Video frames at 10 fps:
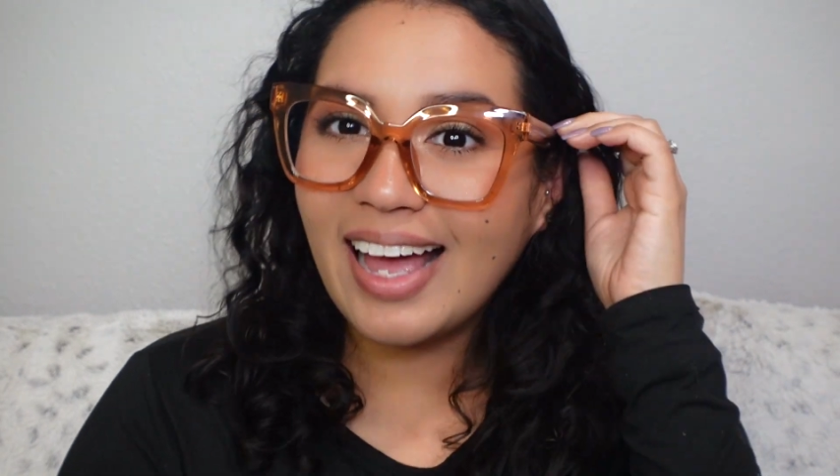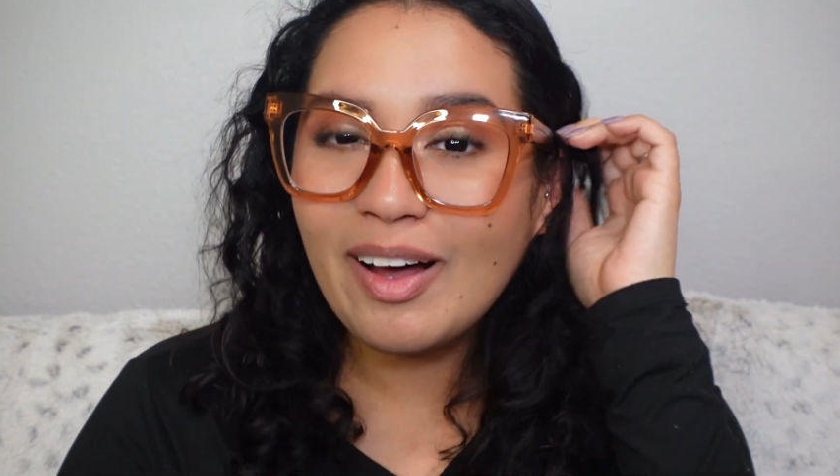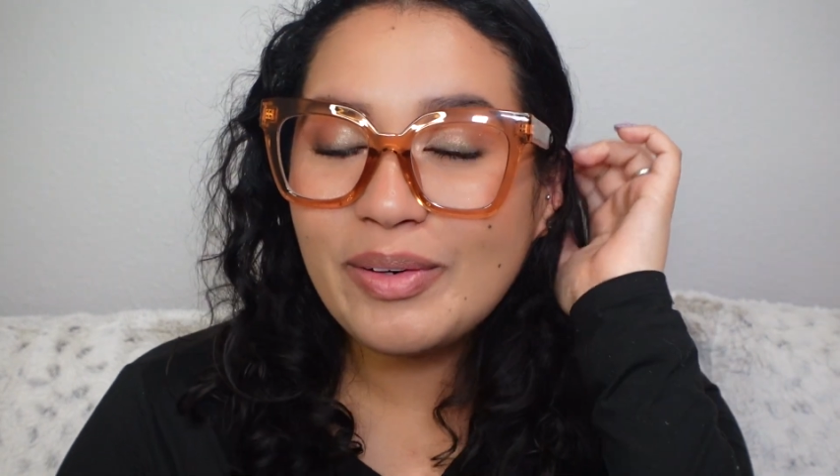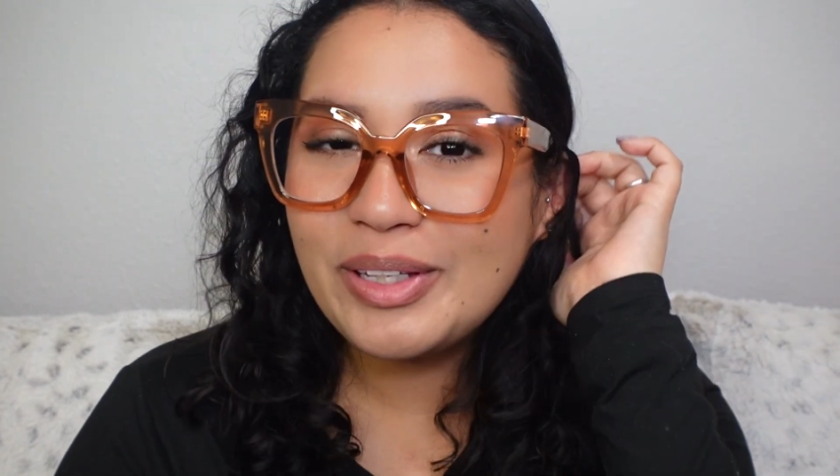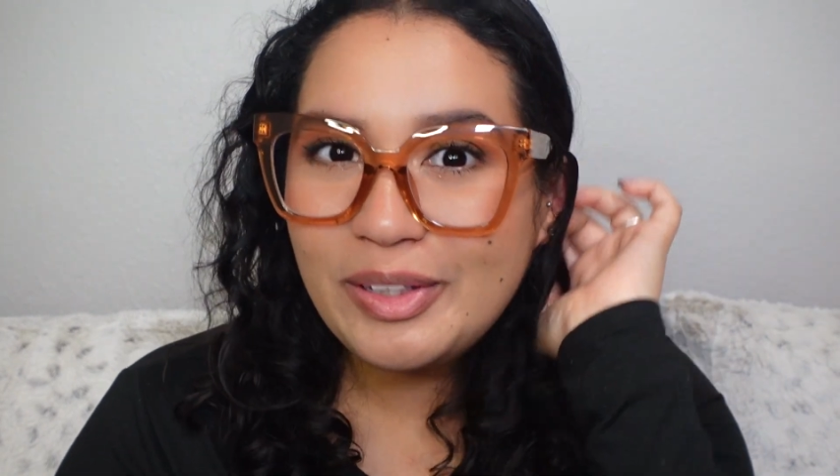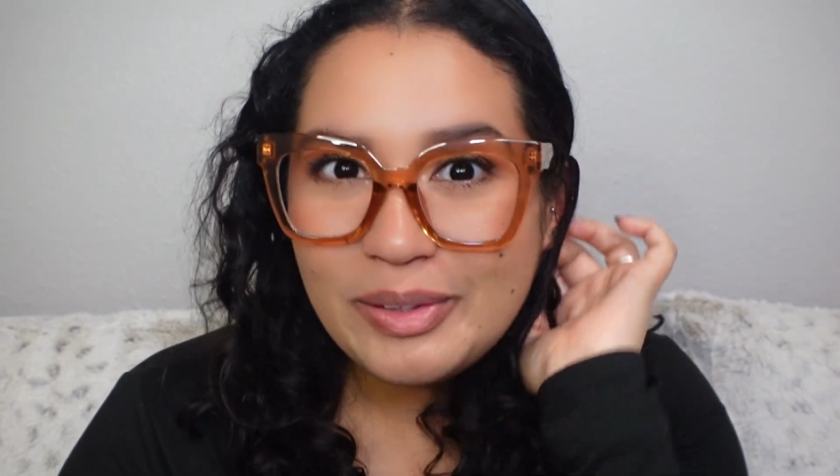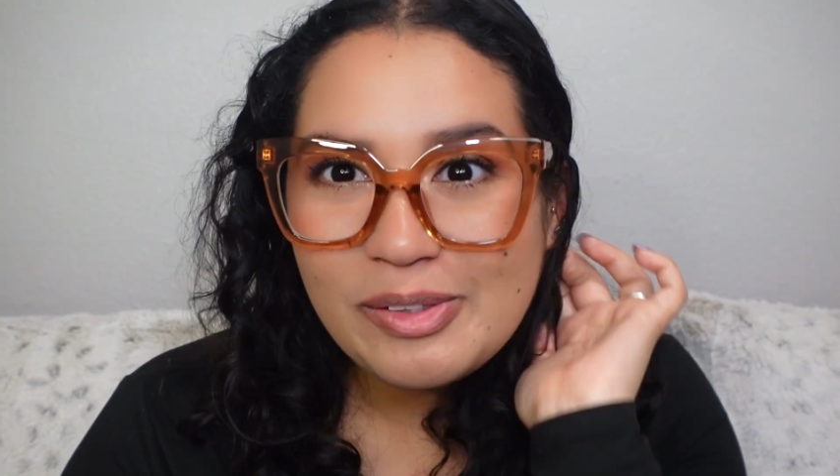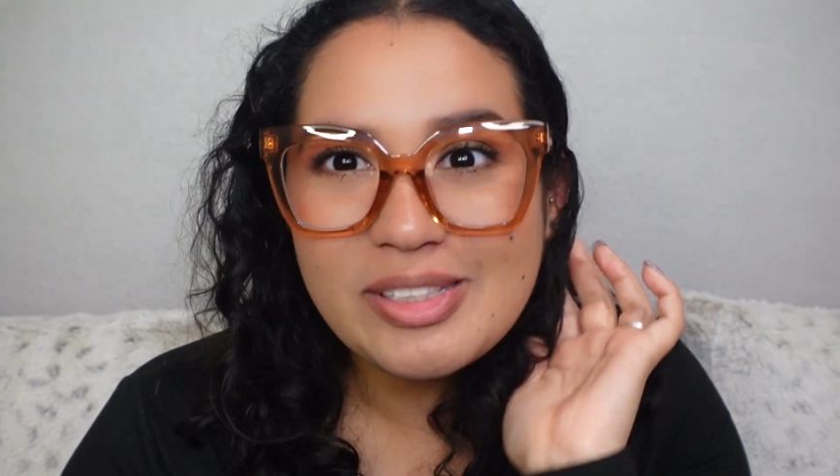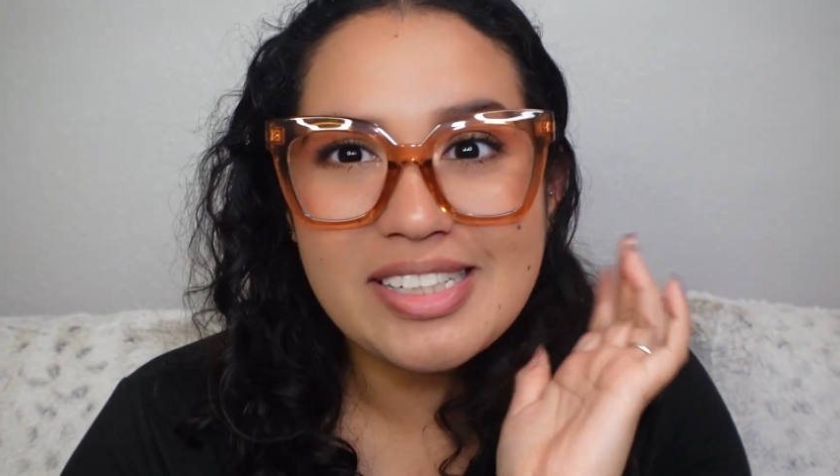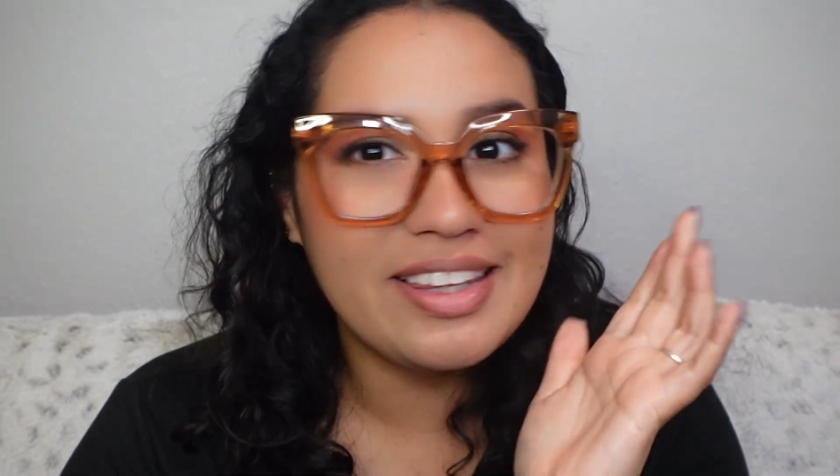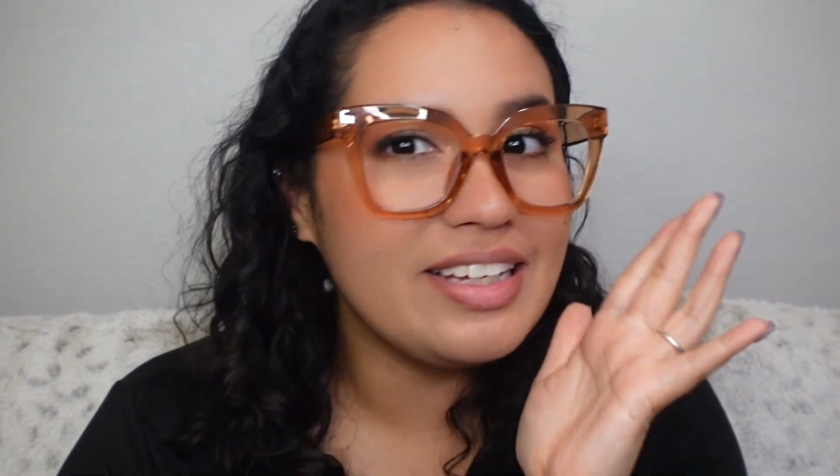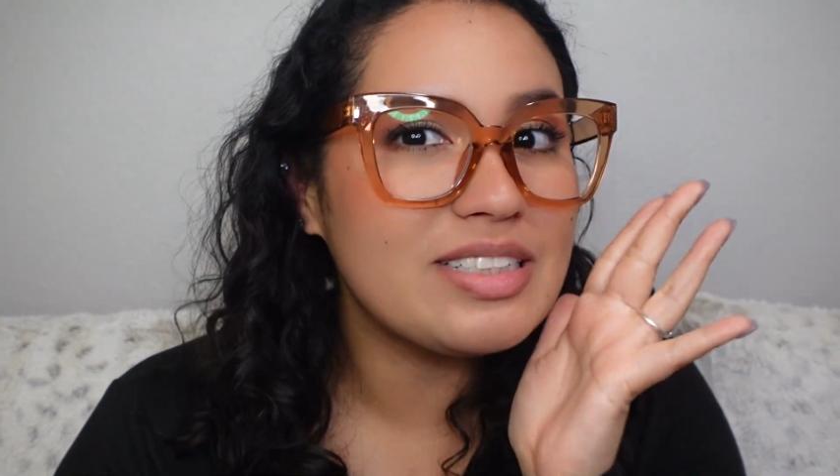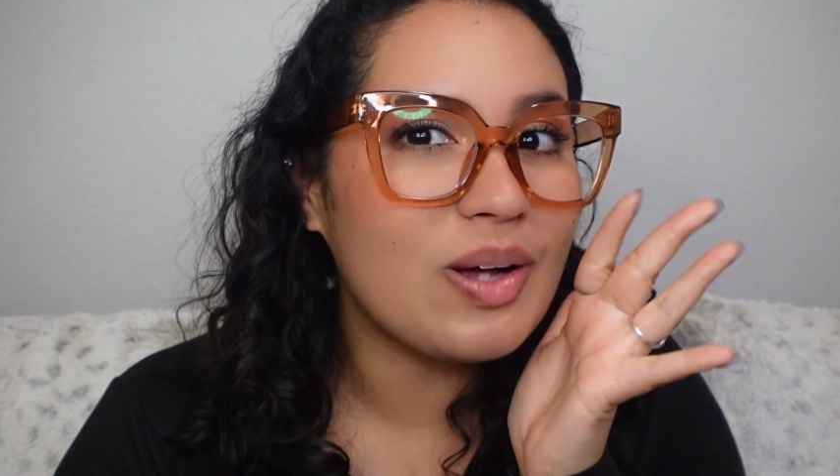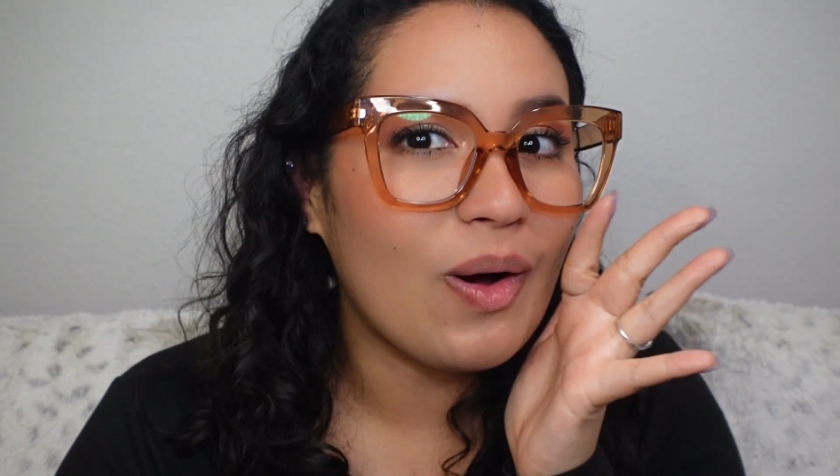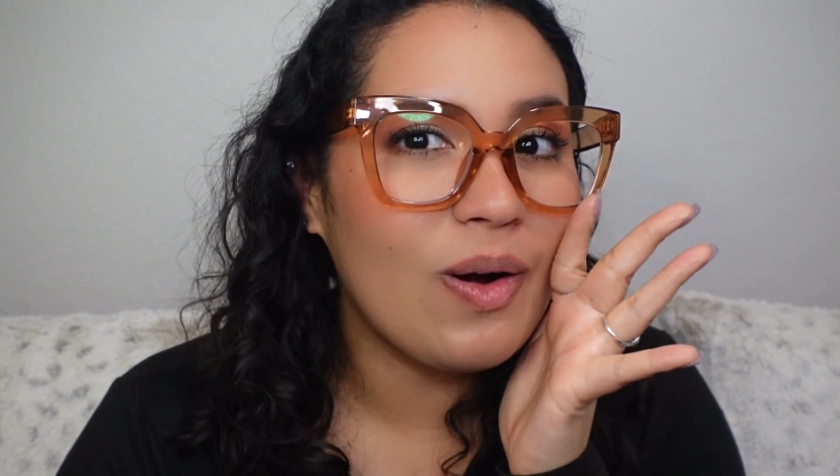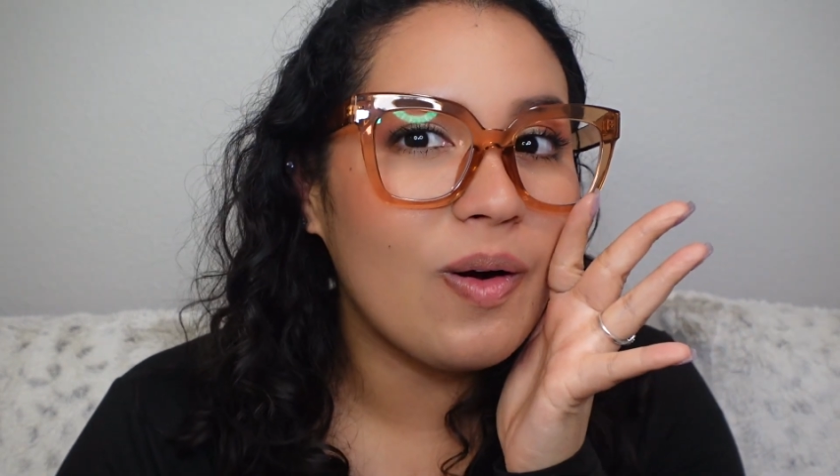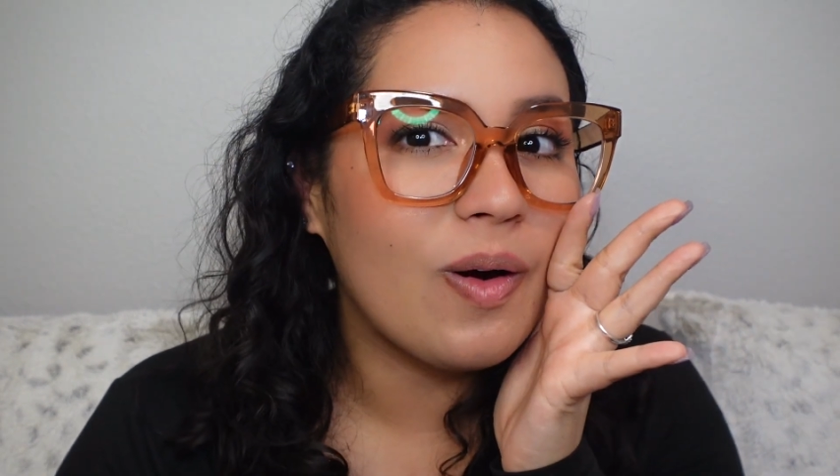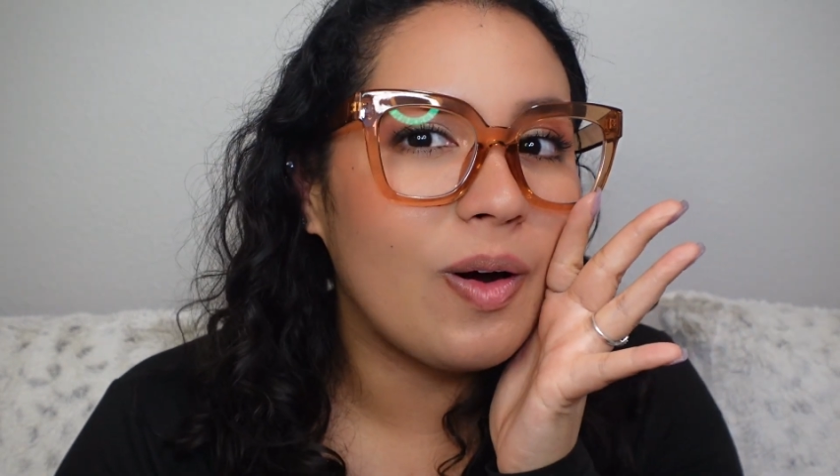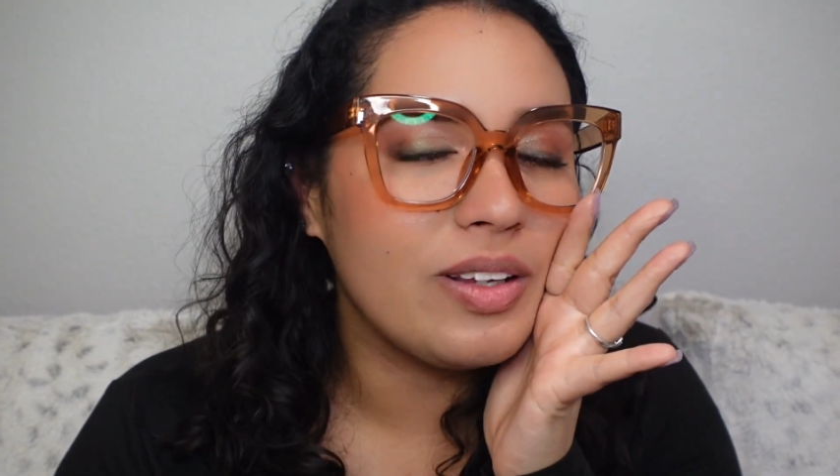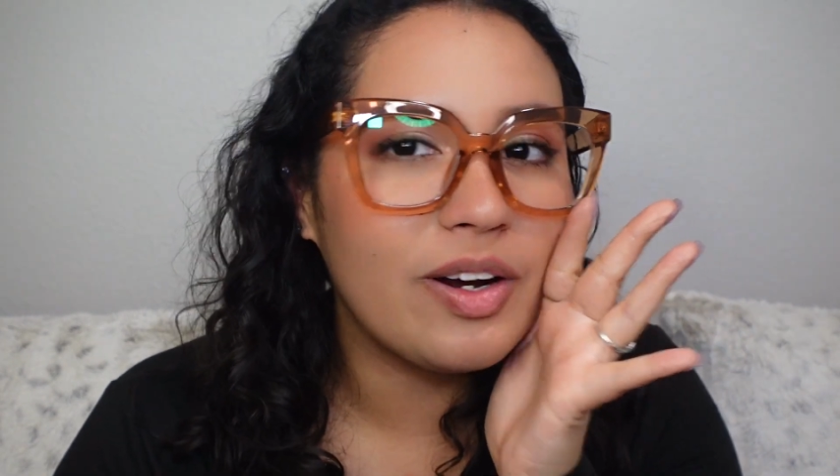how cute these are.